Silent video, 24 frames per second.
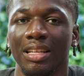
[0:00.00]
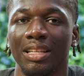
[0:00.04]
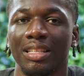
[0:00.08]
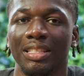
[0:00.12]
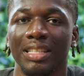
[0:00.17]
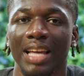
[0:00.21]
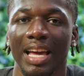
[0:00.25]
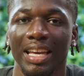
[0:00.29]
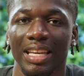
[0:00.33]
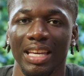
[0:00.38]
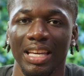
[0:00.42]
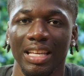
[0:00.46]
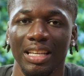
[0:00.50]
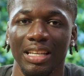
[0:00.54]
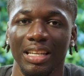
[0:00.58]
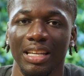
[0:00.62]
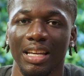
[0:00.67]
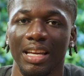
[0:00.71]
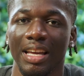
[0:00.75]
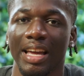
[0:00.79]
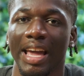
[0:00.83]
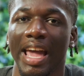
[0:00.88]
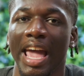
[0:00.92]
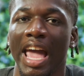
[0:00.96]
Second,
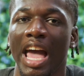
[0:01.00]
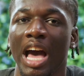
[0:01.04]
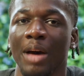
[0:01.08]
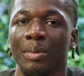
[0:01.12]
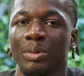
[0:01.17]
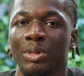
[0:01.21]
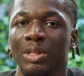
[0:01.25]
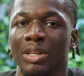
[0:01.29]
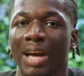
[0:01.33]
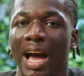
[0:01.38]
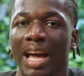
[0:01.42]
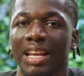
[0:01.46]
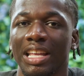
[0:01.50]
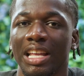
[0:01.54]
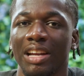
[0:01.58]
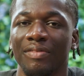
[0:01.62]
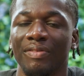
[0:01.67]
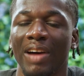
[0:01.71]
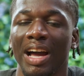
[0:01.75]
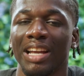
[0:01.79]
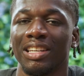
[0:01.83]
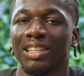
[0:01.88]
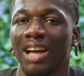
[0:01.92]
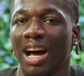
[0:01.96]
it helps you
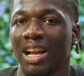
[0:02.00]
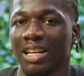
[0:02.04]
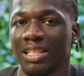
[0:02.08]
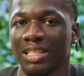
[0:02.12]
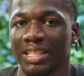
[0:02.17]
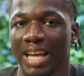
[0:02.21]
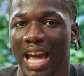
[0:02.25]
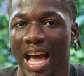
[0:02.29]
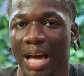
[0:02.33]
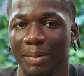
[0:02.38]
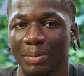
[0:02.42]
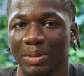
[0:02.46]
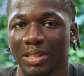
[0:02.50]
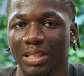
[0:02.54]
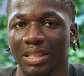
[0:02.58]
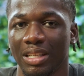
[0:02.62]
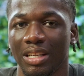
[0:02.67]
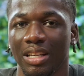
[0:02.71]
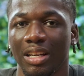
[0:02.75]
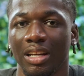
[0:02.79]
identify knowledge gaps.